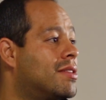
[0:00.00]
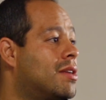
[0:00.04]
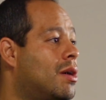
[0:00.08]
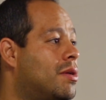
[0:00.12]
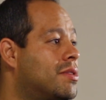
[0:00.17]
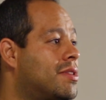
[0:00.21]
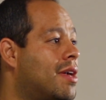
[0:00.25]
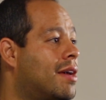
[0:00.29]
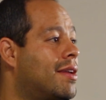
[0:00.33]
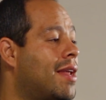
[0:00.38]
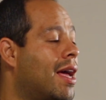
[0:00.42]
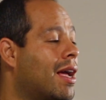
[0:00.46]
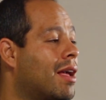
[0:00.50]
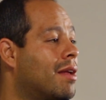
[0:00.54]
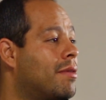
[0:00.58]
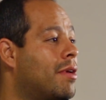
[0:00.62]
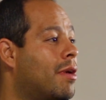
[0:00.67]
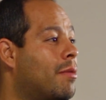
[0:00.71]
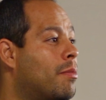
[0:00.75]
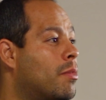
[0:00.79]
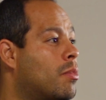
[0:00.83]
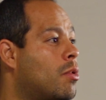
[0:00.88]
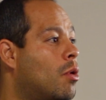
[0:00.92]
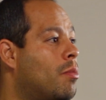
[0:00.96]
I was on
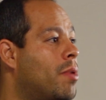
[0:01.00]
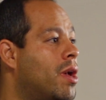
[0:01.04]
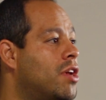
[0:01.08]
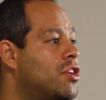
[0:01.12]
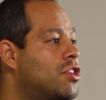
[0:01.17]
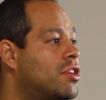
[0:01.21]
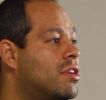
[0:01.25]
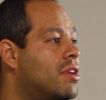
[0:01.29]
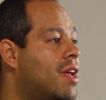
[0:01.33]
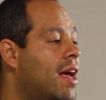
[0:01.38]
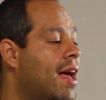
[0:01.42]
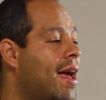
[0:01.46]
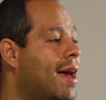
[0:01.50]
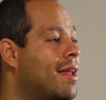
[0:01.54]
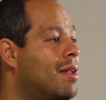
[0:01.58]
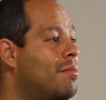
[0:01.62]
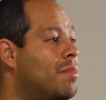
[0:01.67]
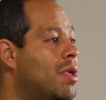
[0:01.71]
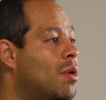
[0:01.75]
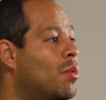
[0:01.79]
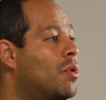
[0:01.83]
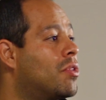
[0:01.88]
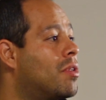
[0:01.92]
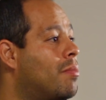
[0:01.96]
academic probation, I had to
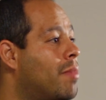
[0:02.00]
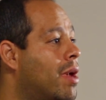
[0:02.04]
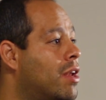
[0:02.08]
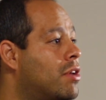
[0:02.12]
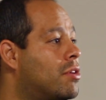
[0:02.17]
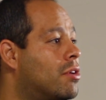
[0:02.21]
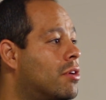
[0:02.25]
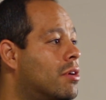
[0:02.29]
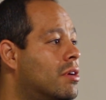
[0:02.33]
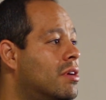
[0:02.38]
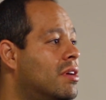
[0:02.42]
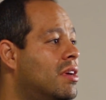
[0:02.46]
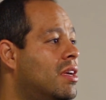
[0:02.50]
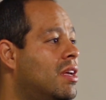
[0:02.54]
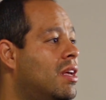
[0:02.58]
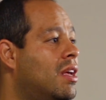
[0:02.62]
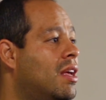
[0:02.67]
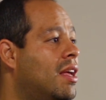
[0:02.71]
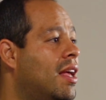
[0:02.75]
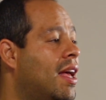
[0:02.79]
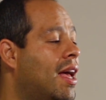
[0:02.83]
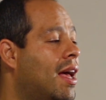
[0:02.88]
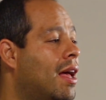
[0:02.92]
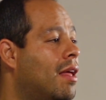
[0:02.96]
meet with a mentor,
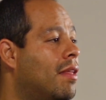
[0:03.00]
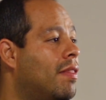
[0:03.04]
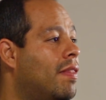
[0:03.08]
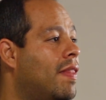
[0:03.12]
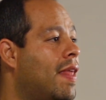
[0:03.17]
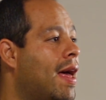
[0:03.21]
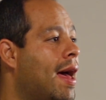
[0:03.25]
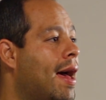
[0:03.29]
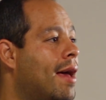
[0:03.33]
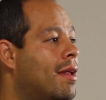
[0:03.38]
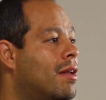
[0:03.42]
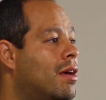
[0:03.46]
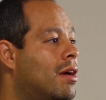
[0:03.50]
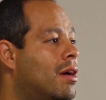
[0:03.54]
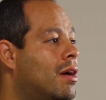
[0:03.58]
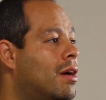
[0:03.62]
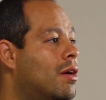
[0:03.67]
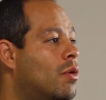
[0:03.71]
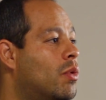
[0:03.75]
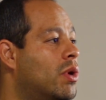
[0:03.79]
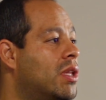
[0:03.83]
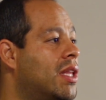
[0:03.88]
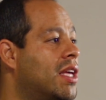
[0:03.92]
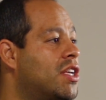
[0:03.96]
and that
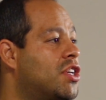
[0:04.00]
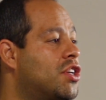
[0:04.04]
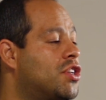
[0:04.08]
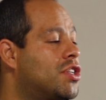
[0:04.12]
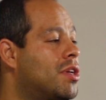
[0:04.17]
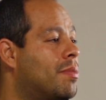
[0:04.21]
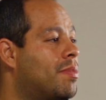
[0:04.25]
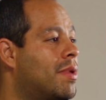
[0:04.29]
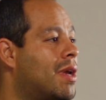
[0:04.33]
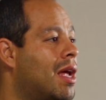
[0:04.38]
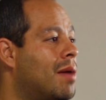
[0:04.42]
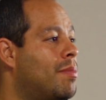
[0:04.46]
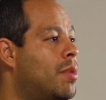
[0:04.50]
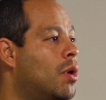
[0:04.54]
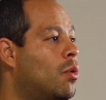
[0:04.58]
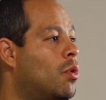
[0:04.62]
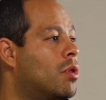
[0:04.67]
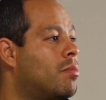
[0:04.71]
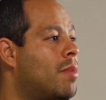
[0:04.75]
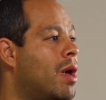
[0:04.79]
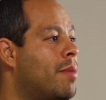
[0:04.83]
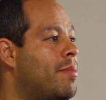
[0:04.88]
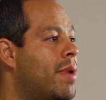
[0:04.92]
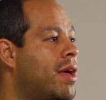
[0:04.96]
relationship that I built
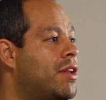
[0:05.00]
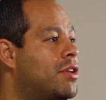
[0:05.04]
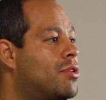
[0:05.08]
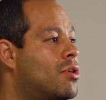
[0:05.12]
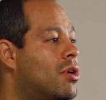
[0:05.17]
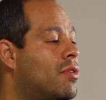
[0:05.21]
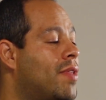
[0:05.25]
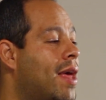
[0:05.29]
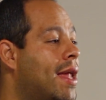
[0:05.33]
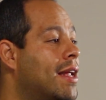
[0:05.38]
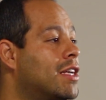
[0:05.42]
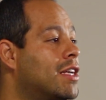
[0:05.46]
with my mentor and that